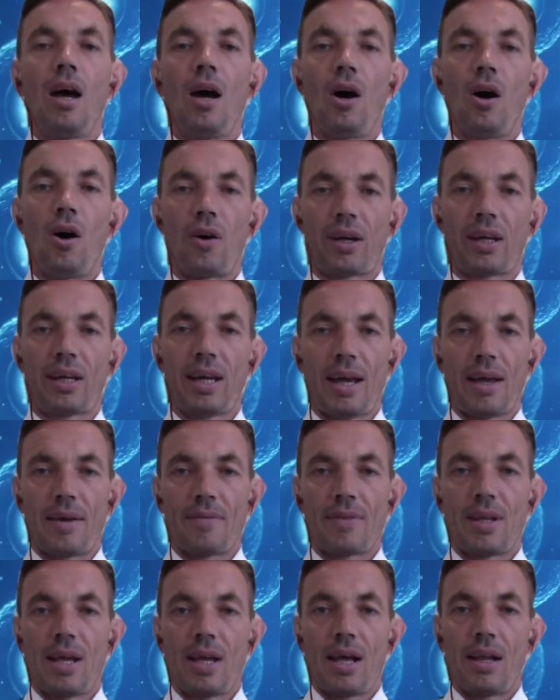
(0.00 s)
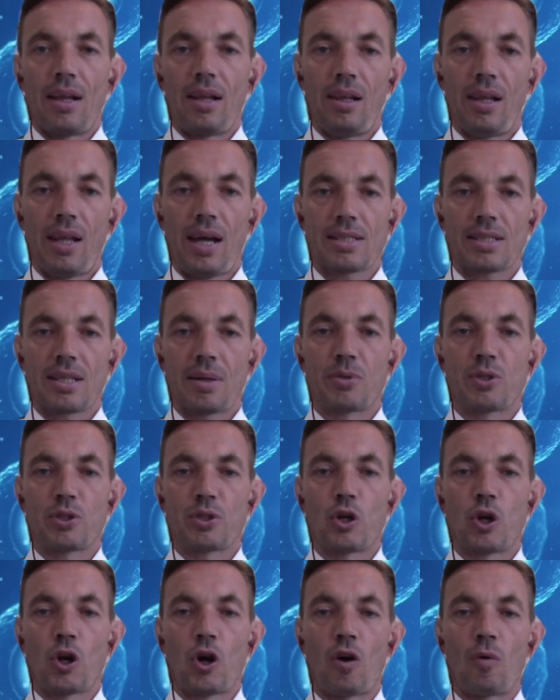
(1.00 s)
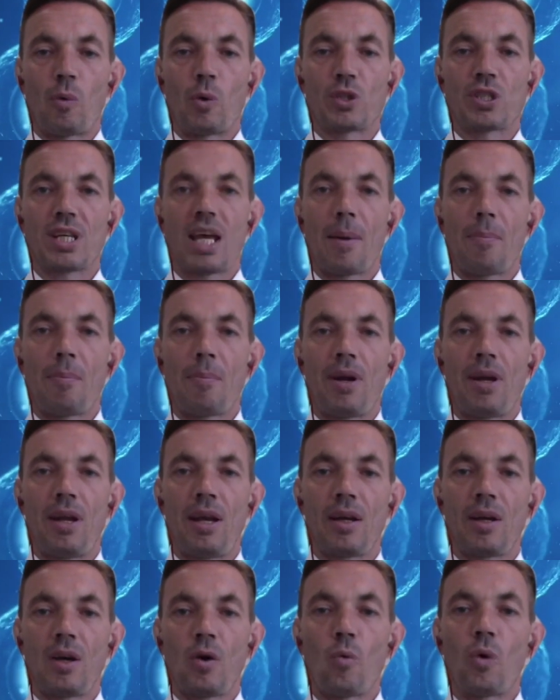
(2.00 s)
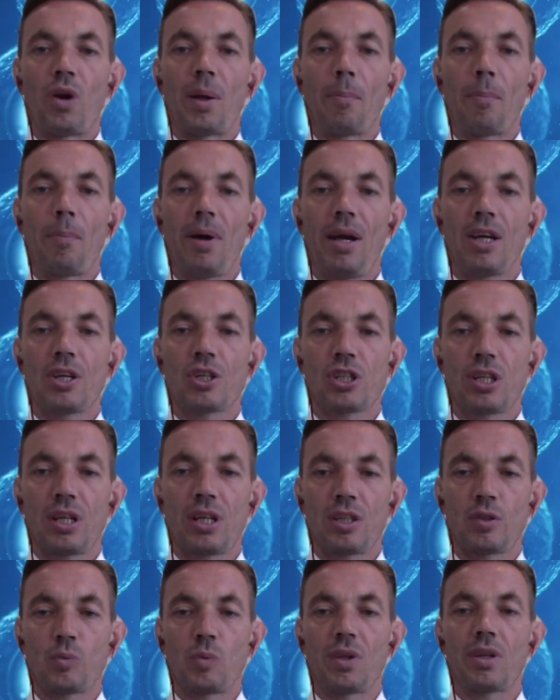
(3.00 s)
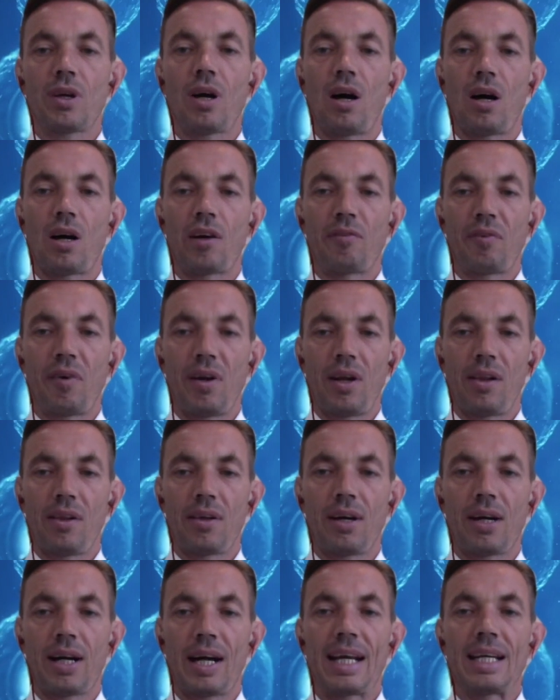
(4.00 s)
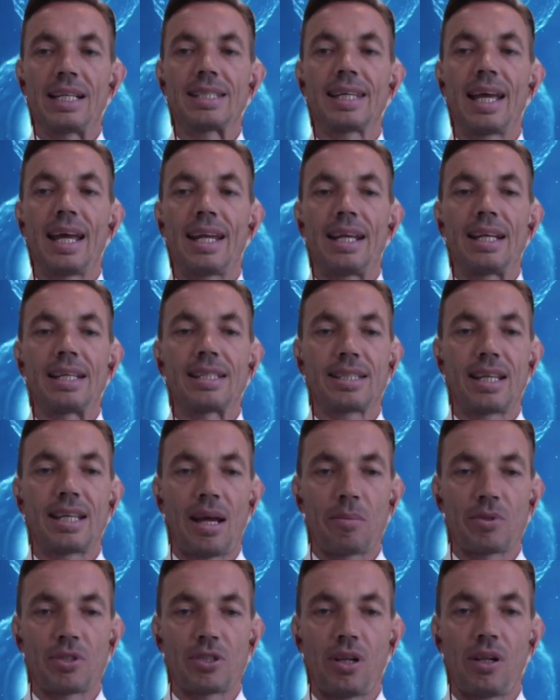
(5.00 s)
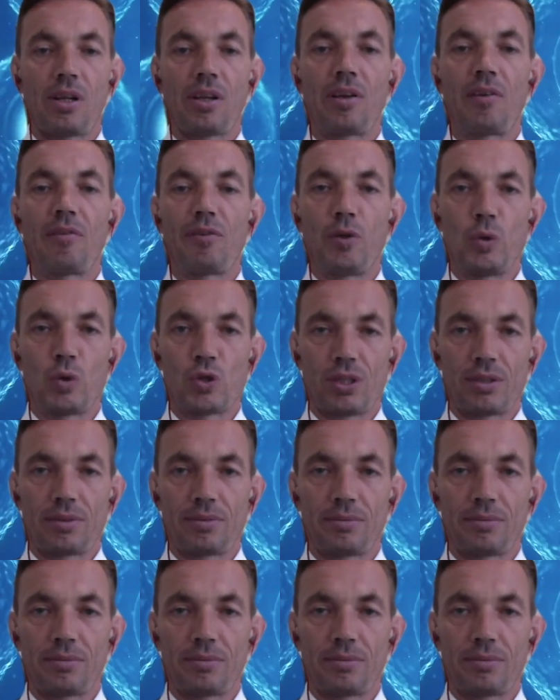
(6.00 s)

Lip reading: Okay, let's observe what's happening when a patient with heart failure is getting stem cell infusion.